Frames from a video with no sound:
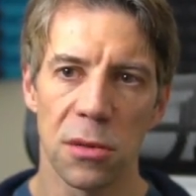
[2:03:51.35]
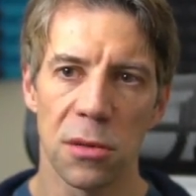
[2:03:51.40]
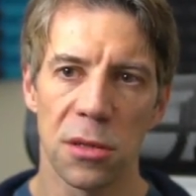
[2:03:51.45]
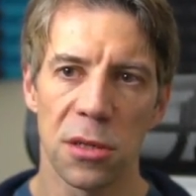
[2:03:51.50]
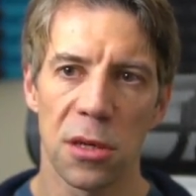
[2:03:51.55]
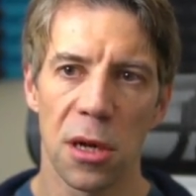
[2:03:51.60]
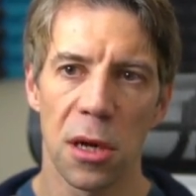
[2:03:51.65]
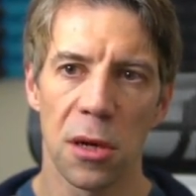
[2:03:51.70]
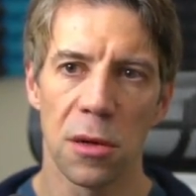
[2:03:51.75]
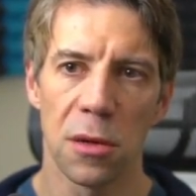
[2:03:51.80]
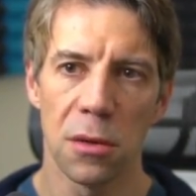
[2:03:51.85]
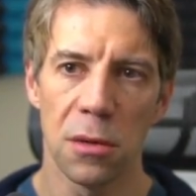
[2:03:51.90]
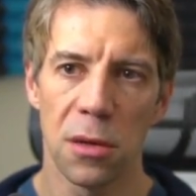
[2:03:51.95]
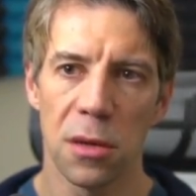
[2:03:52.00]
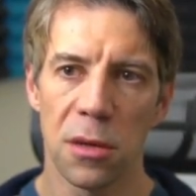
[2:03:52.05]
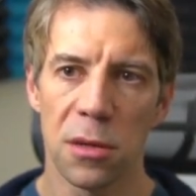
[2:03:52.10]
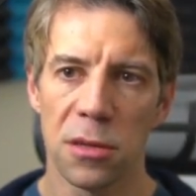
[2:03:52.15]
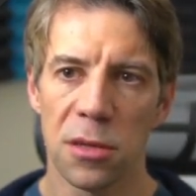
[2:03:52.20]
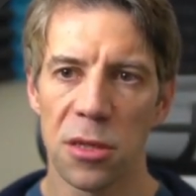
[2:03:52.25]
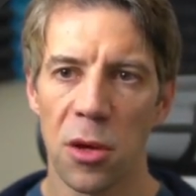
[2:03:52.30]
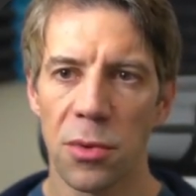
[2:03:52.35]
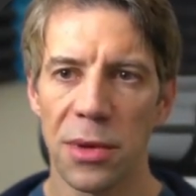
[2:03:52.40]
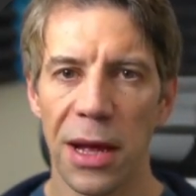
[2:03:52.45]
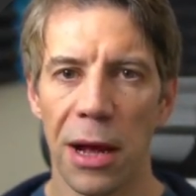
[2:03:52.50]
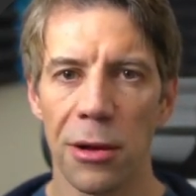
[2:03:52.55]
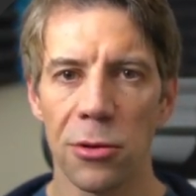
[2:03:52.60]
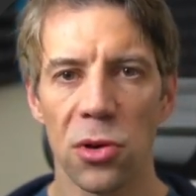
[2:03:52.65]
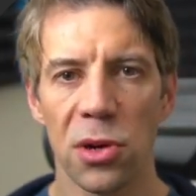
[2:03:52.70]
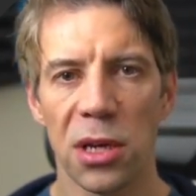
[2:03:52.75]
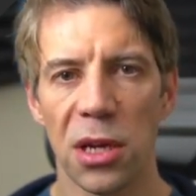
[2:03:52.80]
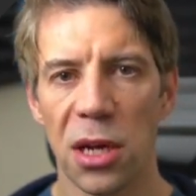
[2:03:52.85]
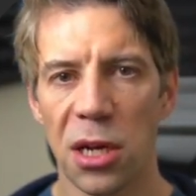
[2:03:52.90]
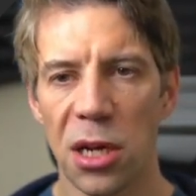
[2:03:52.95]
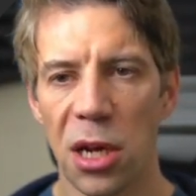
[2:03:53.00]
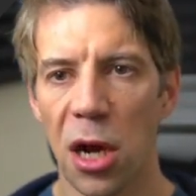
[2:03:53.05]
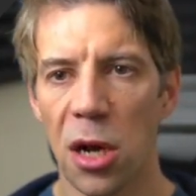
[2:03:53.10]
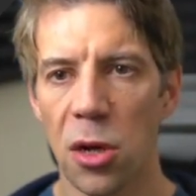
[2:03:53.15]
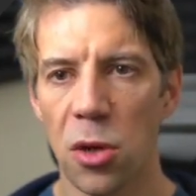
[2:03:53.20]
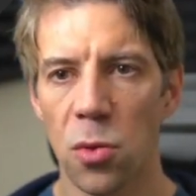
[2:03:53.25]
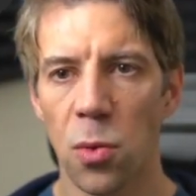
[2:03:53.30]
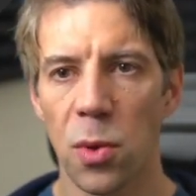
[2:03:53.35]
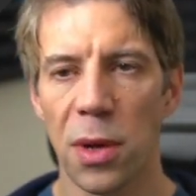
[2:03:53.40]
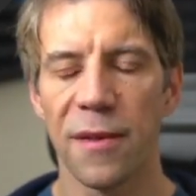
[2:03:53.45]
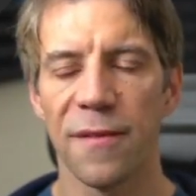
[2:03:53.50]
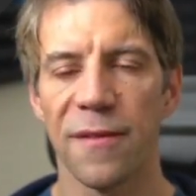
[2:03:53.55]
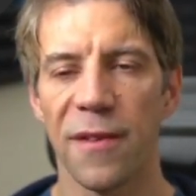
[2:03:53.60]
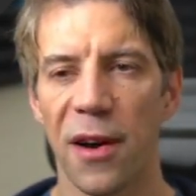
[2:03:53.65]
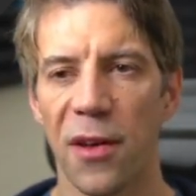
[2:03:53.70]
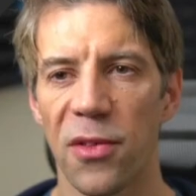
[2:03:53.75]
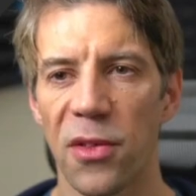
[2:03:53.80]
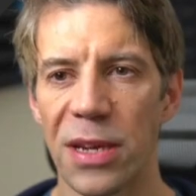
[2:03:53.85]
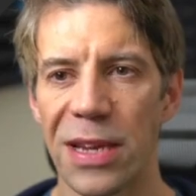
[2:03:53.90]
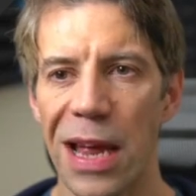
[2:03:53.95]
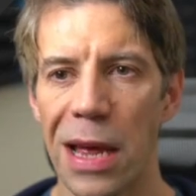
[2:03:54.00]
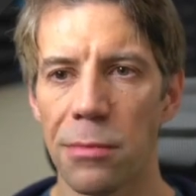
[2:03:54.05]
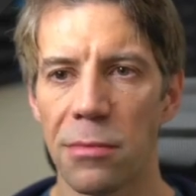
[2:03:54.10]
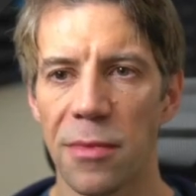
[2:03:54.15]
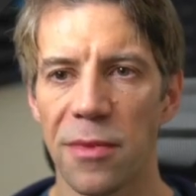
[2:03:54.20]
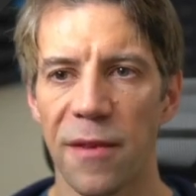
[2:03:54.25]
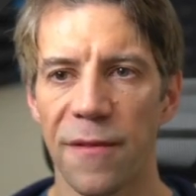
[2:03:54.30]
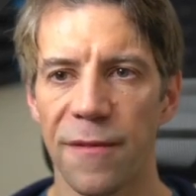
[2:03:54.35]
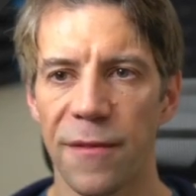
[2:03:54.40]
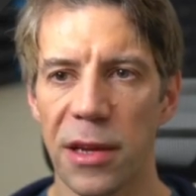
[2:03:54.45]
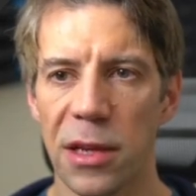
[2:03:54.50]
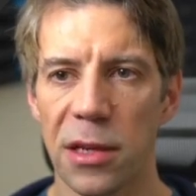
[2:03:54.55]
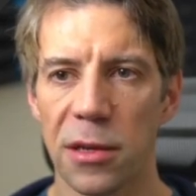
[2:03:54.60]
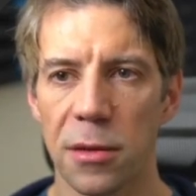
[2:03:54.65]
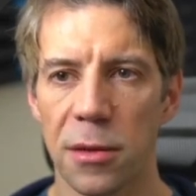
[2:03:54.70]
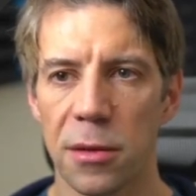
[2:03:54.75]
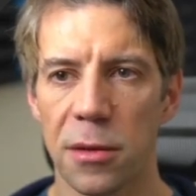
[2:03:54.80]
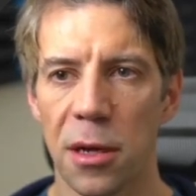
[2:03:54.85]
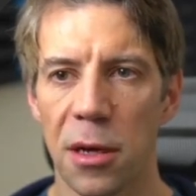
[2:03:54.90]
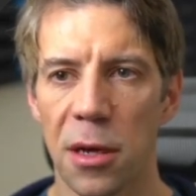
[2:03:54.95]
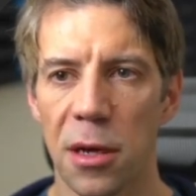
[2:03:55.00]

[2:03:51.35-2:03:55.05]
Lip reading: So without looking at code, we can find the name of the field